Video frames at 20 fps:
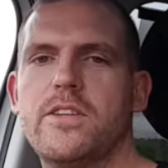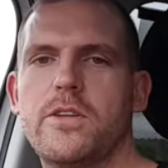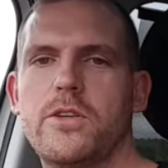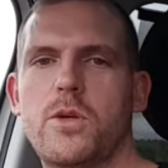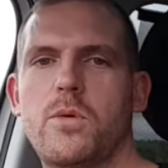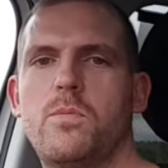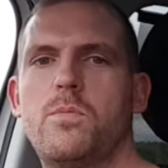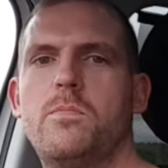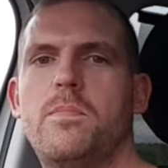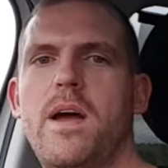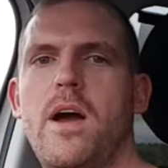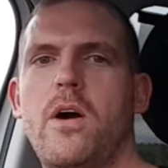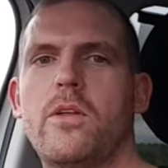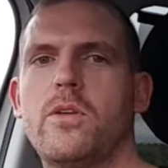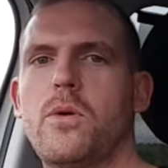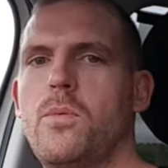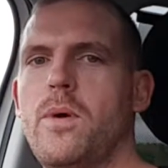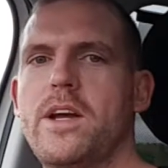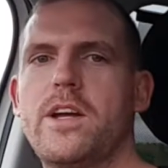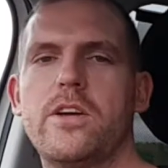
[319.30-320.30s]
the bit on
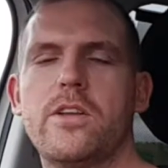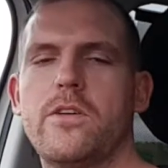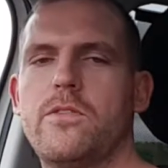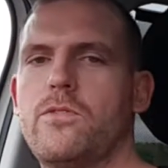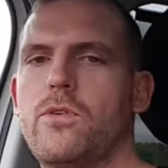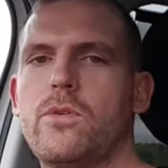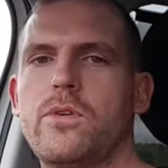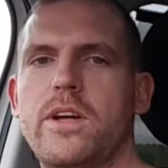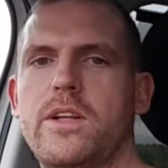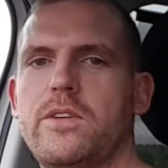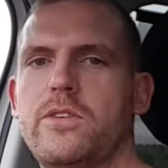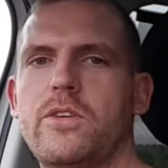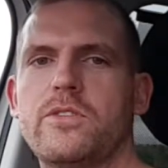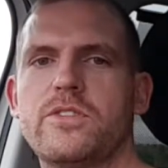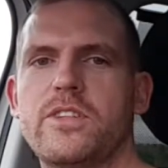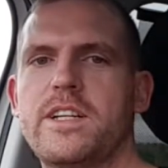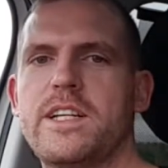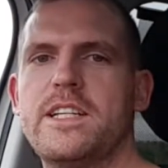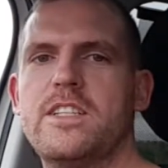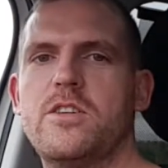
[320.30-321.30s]
the wing at the front
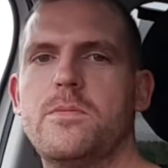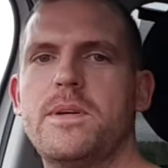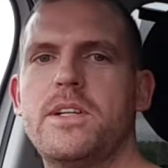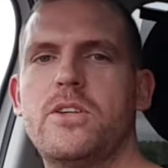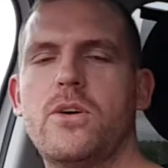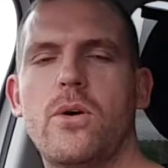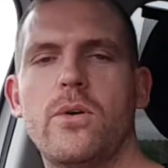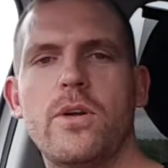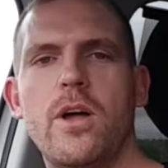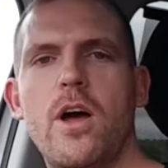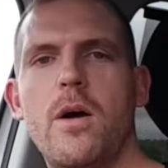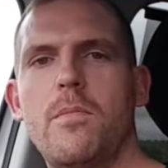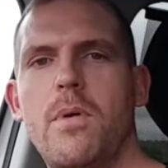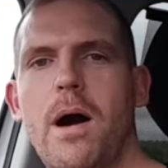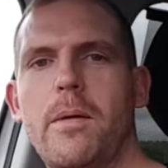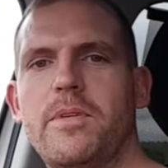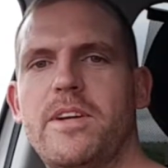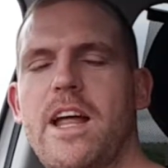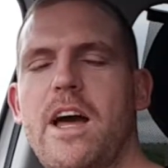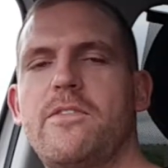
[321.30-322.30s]
doesn't need to be done, but
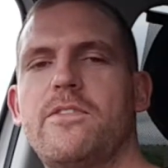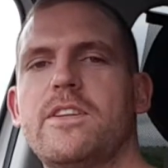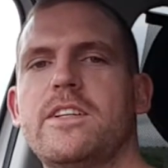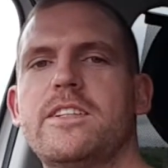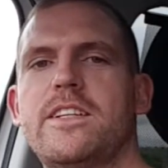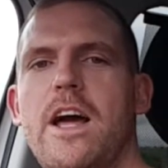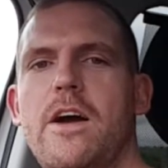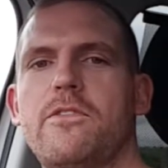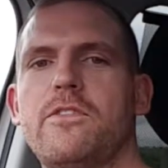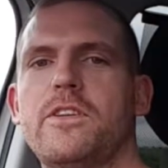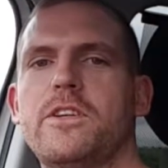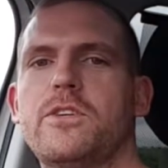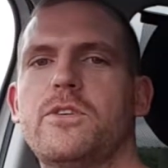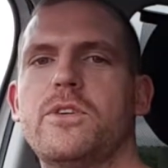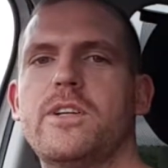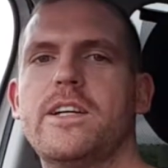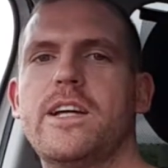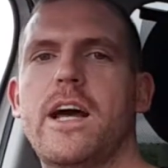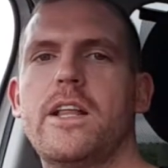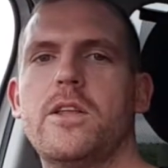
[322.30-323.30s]
I'm definitely going
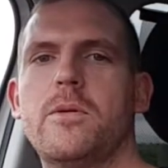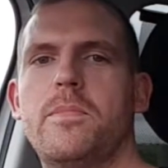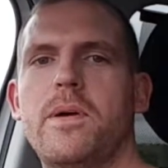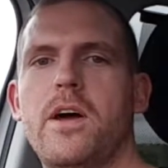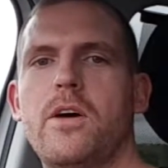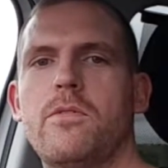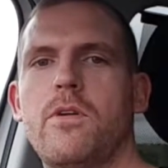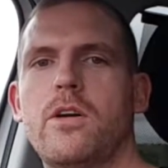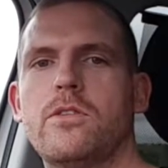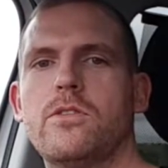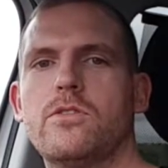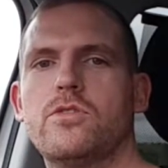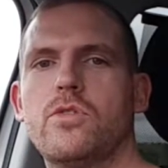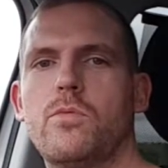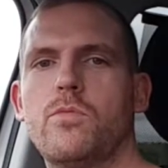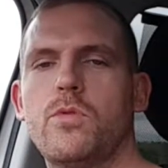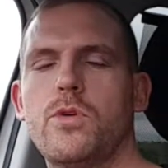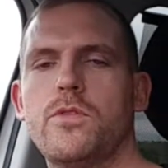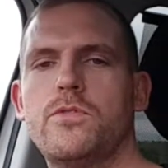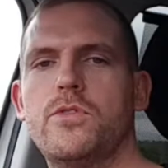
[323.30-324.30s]
to get the bit around the
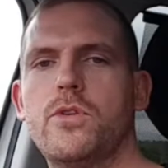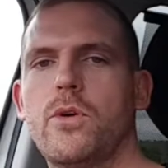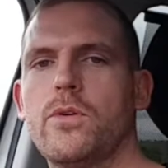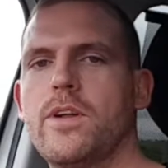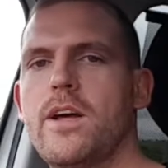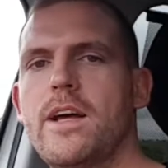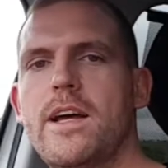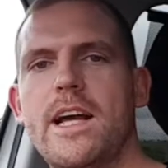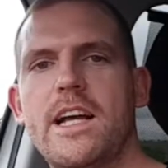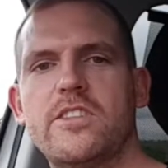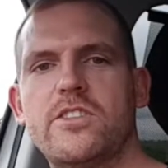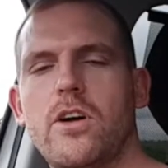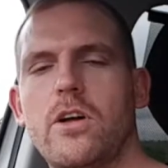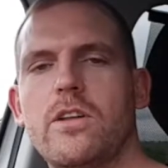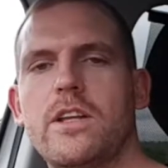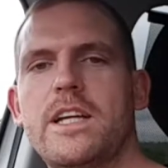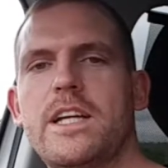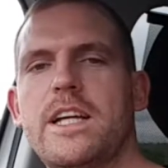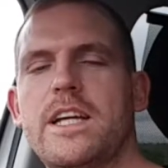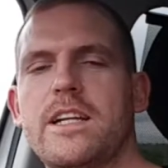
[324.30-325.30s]
sunroof done. It's not
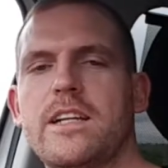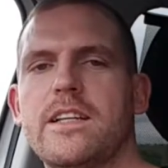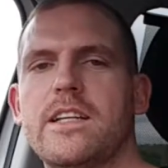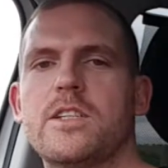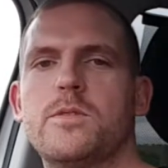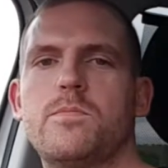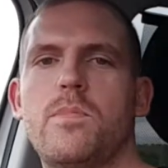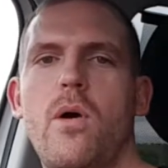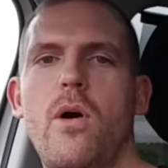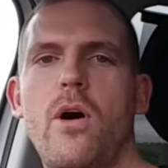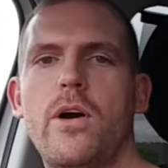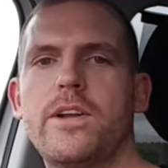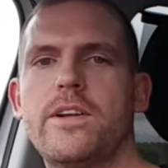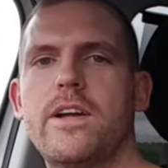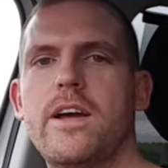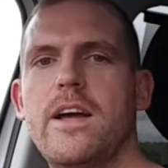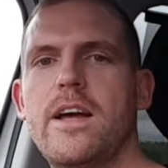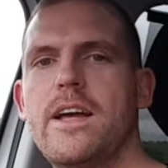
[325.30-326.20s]
leaking at this point.